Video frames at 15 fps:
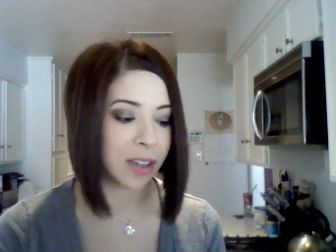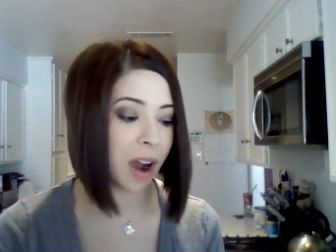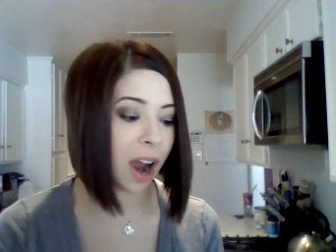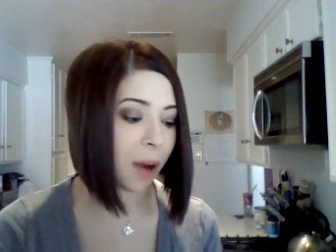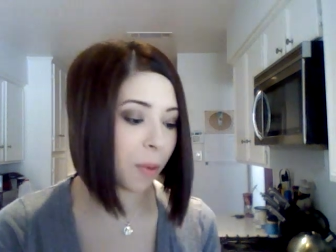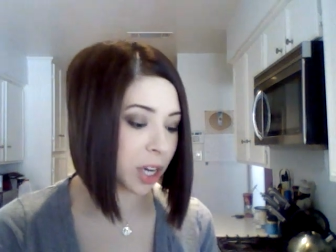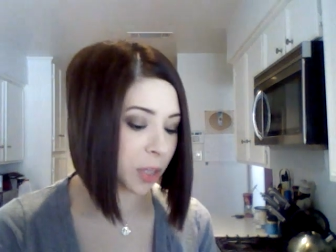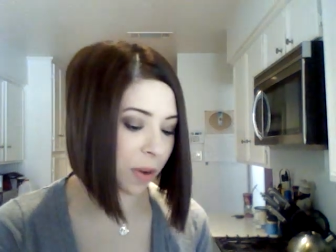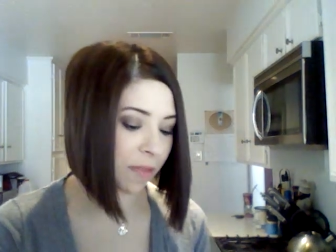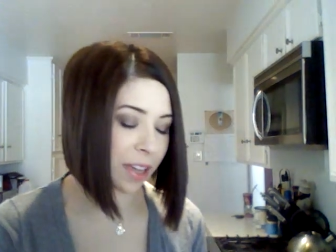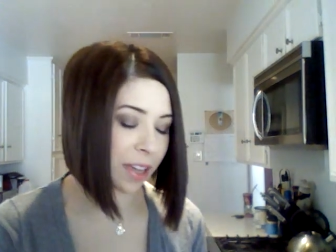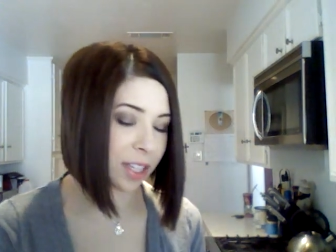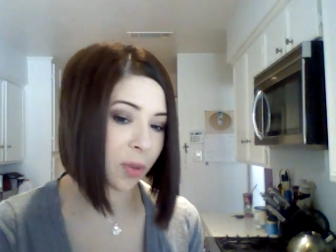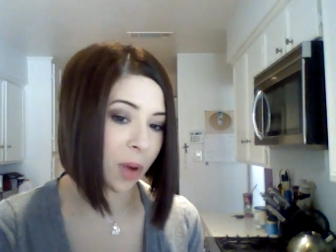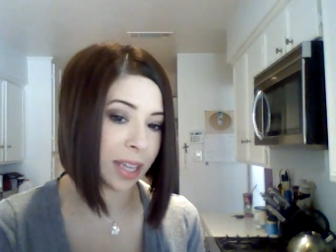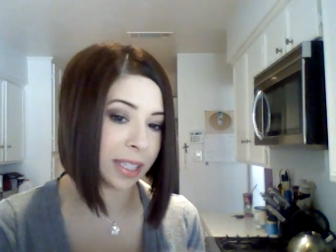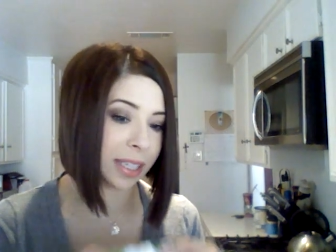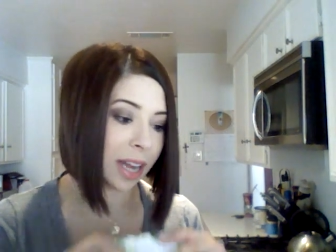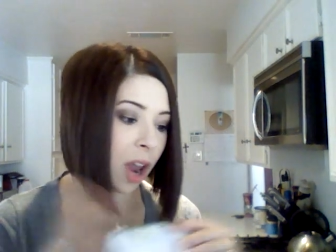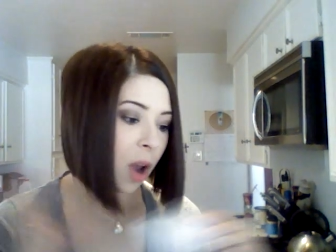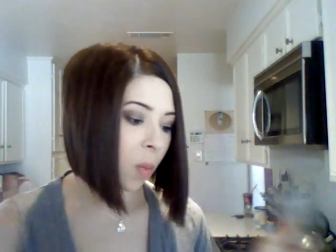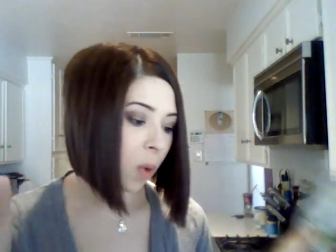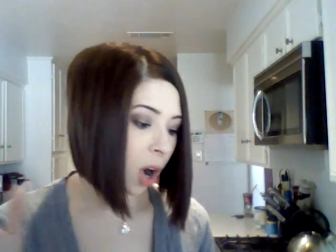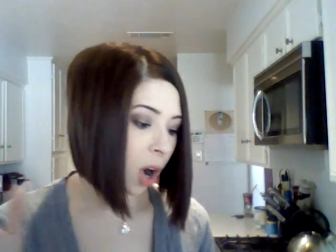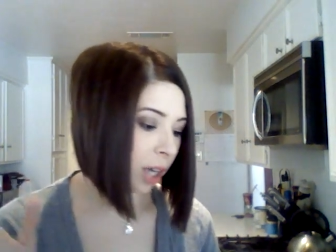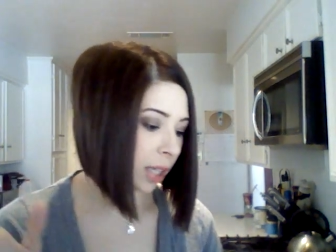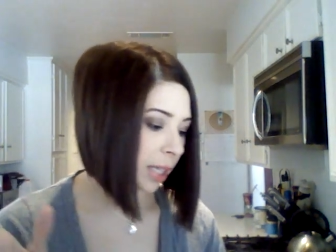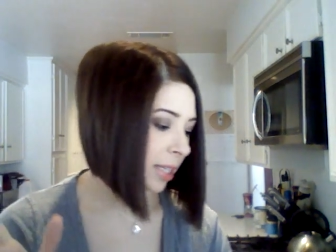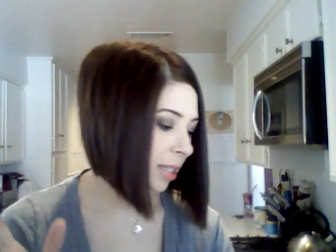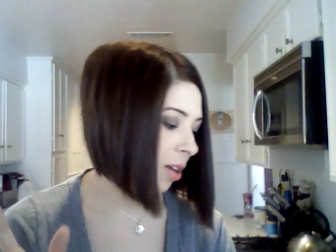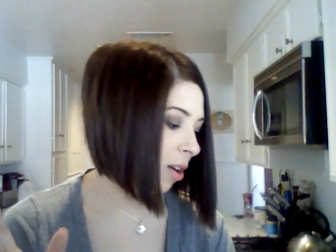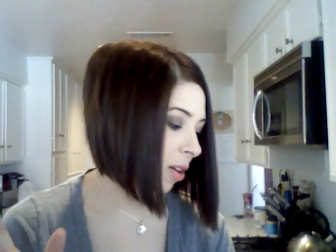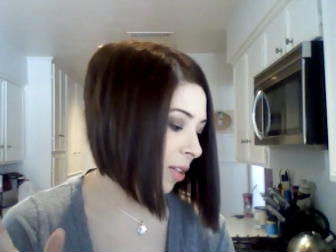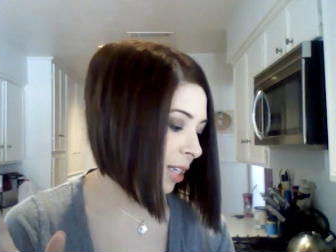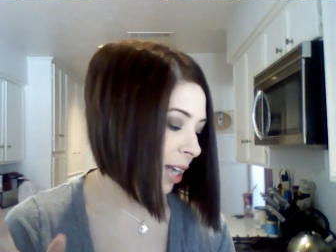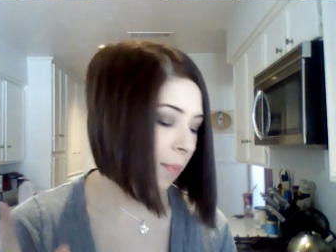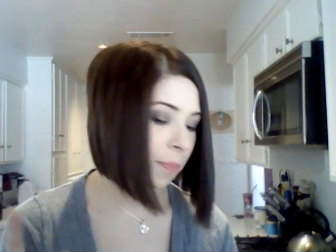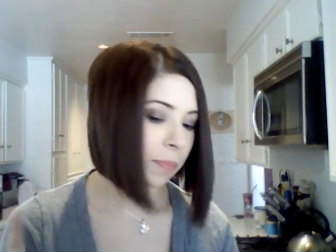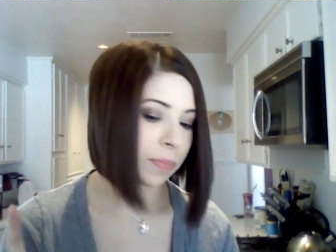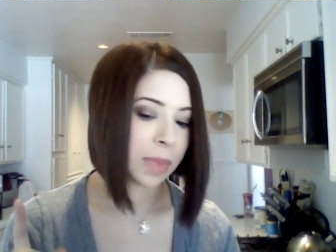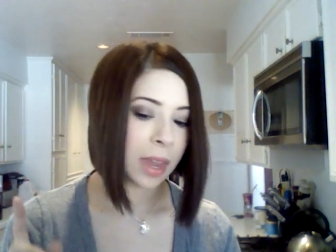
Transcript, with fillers: So I wash my face twice regardless, all the time.